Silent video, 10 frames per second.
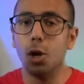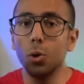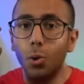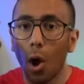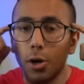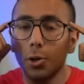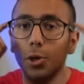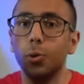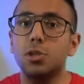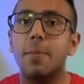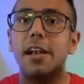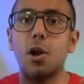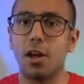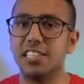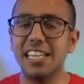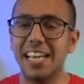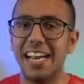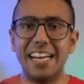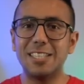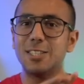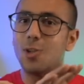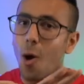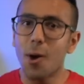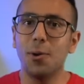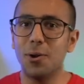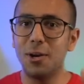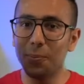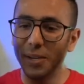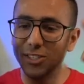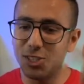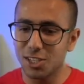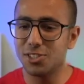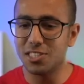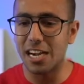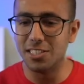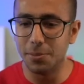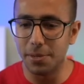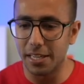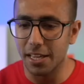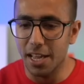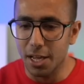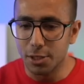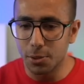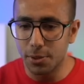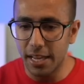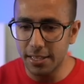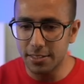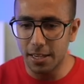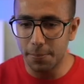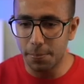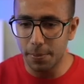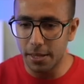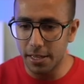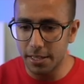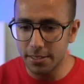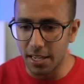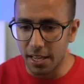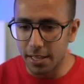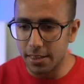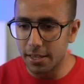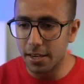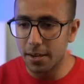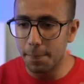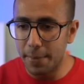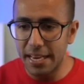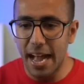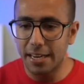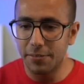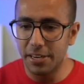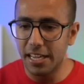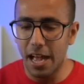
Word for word: to not to use my logic. It is all going to be just chat GPT. So next step is the main activity